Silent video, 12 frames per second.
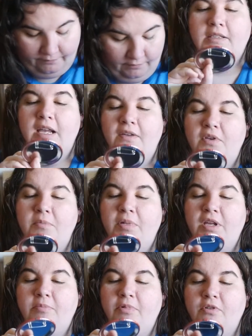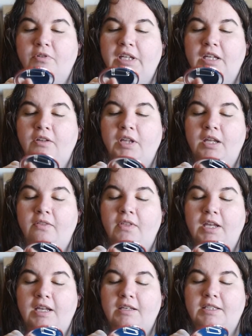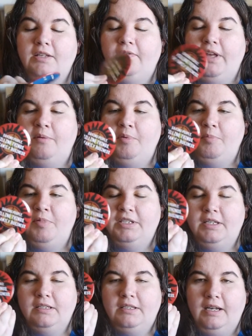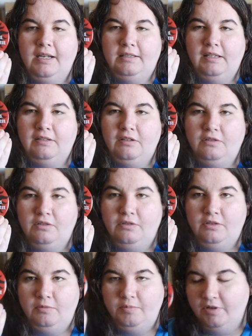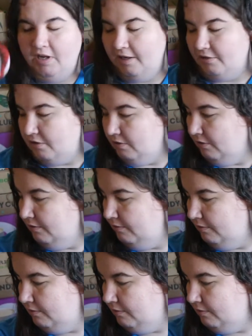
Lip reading: saving people, killing things, the family business. I guess that's also supernatural.